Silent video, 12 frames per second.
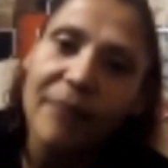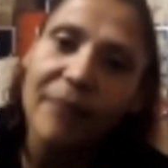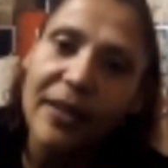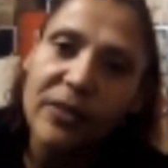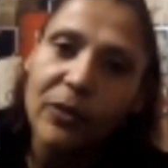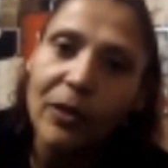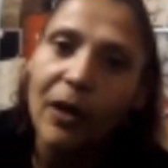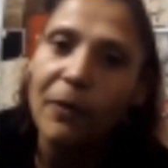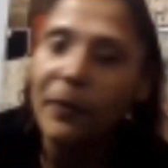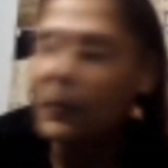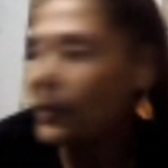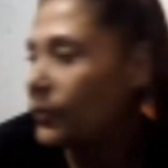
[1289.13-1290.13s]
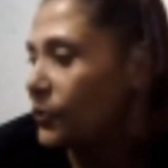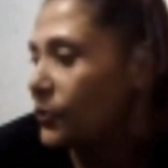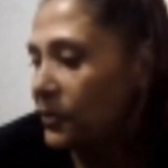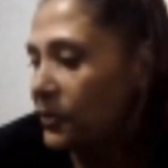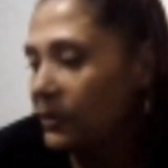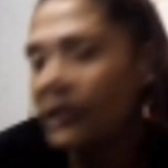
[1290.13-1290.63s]
That's all I really want
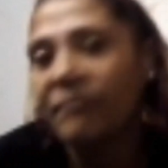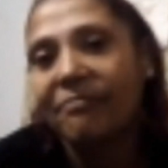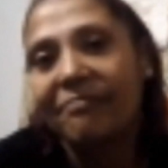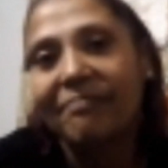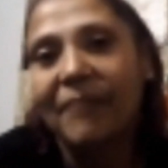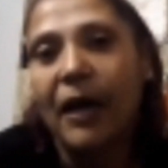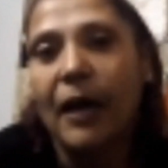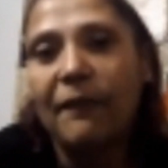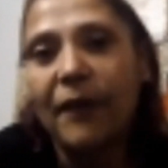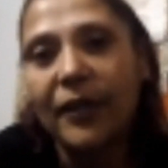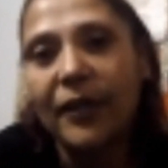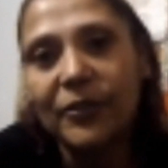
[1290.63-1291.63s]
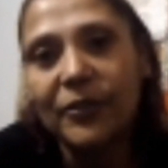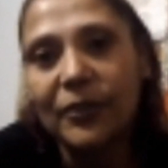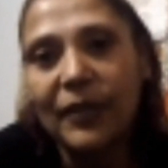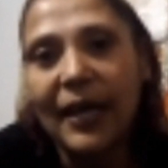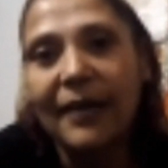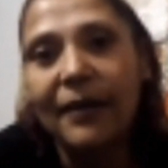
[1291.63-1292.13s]
to do. And if I can do
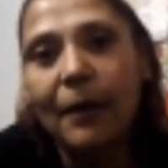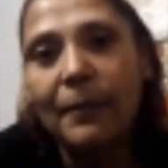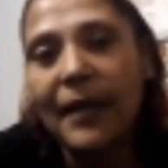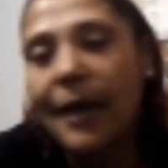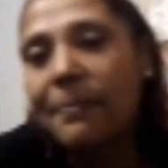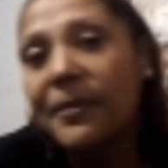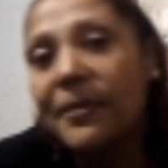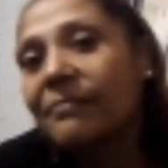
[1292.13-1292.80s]
that, I'll be happy.